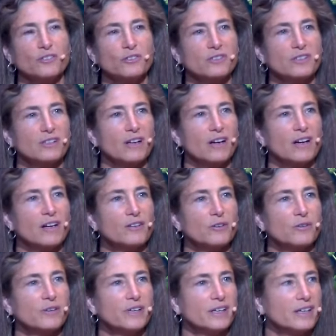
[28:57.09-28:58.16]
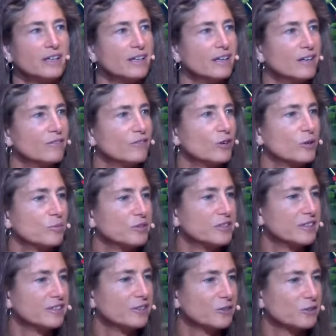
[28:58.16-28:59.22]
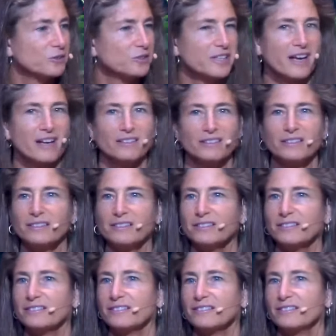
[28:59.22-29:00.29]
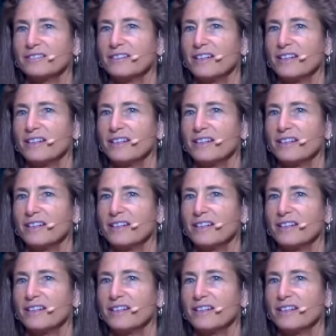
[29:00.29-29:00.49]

There's an honoring of our particular talents,